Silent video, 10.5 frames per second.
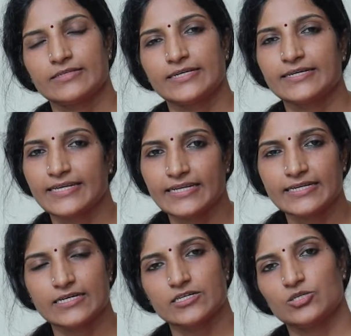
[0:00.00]

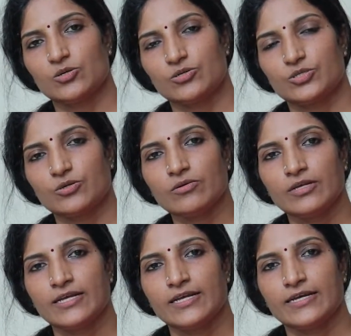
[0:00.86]
certain girls
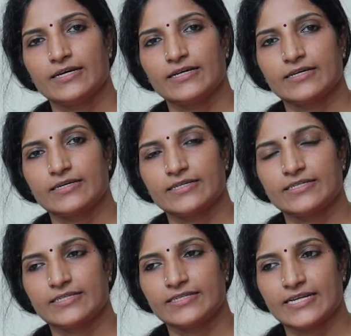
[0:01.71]
also.
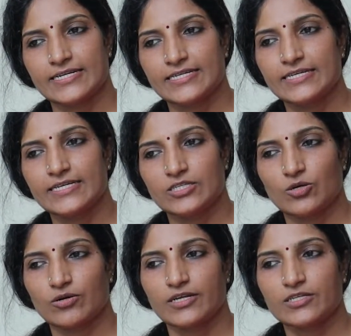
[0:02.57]
It's a genetic
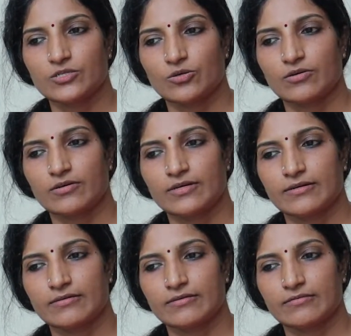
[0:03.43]
disorder,
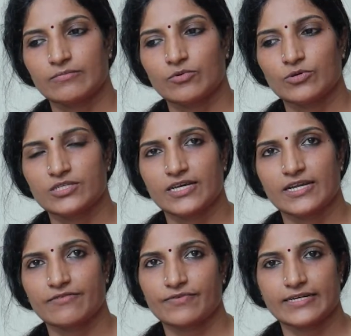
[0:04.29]
so boys
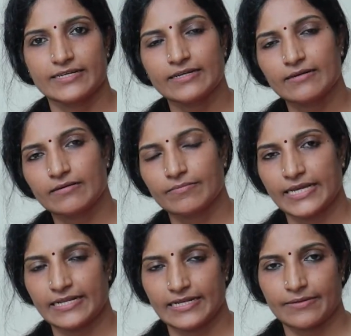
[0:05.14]
are affecting
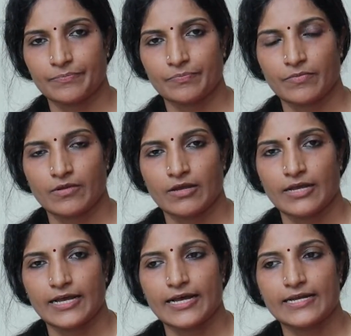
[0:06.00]
mainly.
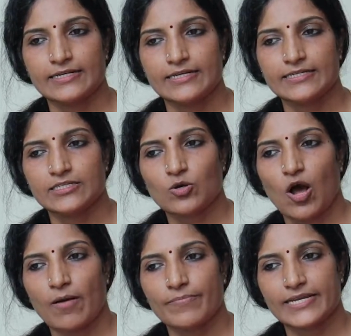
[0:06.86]
And it's
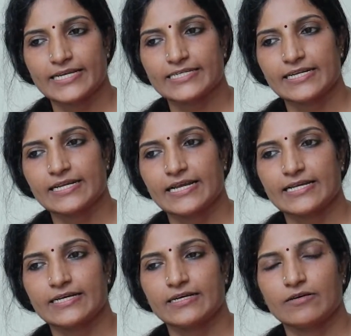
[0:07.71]
complication
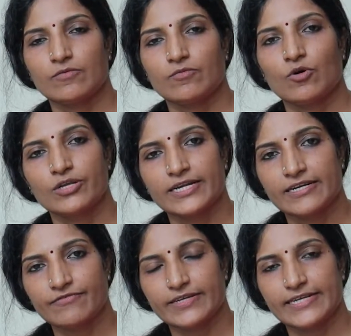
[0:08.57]
like
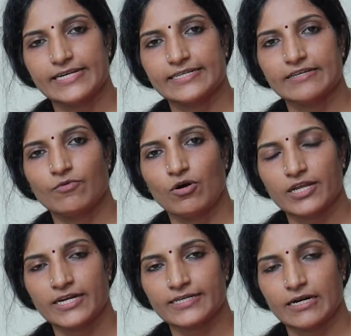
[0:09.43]
walking difficulty,
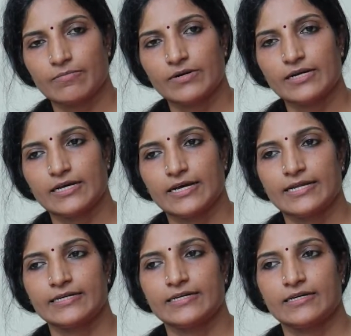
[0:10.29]
walking trouble,
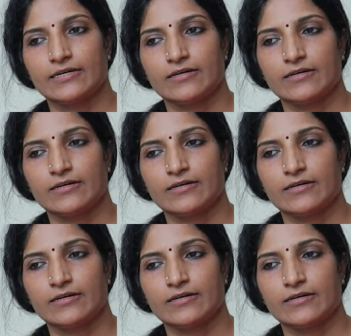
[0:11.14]
and